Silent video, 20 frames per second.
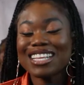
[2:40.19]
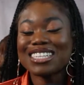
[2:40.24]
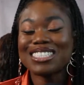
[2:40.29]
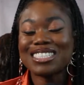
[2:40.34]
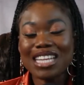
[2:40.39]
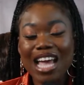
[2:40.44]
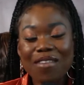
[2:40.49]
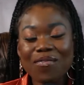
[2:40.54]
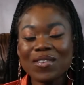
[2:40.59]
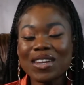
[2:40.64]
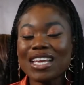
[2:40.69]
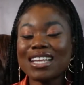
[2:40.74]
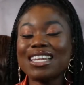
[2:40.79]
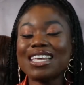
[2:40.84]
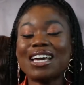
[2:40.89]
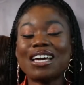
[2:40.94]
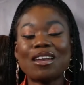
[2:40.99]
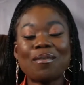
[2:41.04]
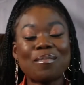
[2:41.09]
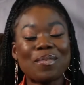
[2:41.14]
there's
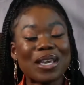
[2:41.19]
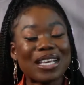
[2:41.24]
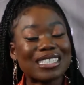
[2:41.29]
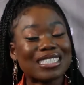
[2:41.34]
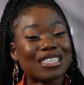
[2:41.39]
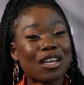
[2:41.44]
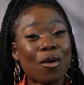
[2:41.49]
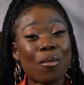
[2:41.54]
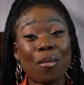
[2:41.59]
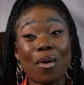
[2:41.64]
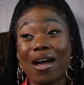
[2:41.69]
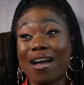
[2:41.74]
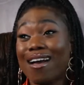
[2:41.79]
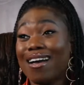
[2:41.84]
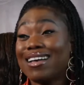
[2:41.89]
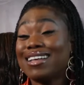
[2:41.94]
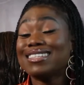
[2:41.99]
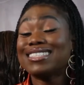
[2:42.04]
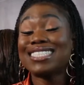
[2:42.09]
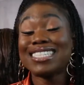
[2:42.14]
definitely going to be some
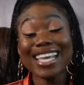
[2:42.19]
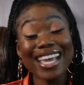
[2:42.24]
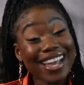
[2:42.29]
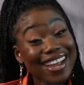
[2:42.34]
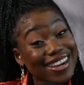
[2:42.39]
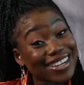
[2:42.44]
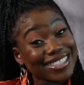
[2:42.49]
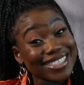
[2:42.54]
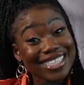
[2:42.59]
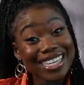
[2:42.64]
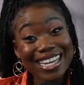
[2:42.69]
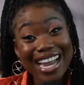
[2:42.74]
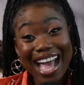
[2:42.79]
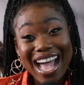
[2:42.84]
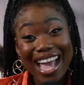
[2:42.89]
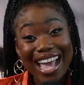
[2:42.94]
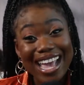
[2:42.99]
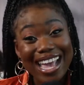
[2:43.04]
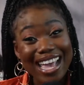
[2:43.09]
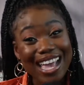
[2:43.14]
tears
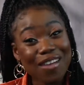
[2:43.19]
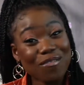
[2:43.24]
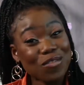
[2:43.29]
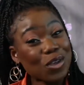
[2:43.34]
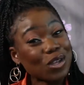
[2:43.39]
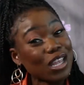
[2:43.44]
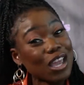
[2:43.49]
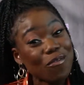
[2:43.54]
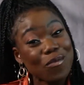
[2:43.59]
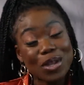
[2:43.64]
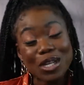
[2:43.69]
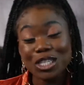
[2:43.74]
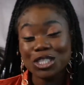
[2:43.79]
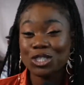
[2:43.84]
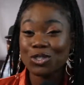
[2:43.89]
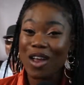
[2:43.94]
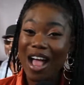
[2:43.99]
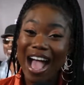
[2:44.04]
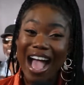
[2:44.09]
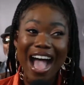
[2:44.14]
tonight. If you leave with a
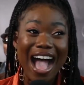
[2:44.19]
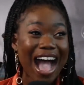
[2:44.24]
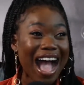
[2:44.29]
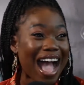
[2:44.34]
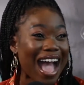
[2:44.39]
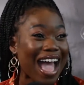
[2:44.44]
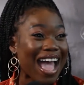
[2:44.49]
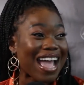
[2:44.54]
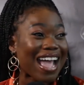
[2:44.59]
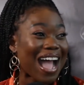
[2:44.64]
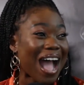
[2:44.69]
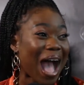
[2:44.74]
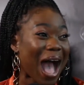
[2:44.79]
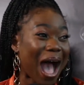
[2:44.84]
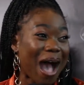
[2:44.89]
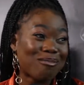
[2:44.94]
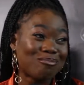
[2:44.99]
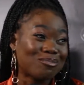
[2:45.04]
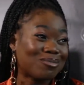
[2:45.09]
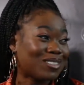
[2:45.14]
dry eye,
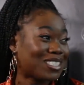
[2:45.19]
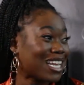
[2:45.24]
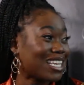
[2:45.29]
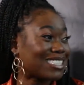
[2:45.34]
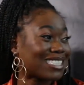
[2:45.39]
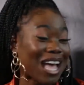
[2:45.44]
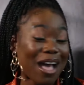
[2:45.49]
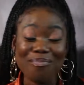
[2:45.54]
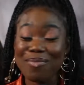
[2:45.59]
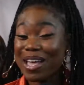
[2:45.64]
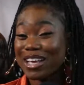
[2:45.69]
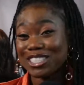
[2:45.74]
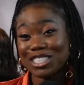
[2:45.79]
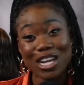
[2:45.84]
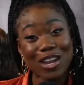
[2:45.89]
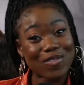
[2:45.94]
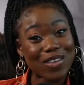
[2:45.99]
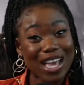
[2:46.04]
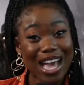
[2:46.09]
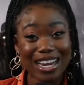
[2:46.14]
I'm not
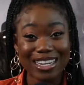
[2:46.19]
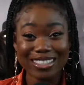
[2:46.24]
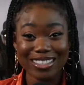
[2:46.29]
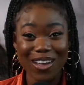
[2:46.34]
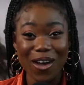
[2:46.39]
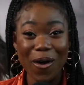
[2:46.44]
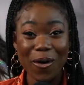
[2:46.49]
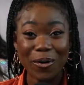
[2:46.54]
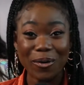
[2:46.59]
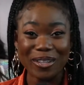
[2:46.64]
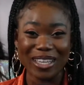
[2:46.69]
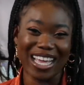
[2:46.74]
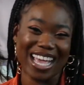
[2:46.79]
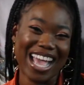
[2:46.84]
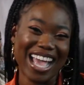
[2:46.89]
sure if you got a soul.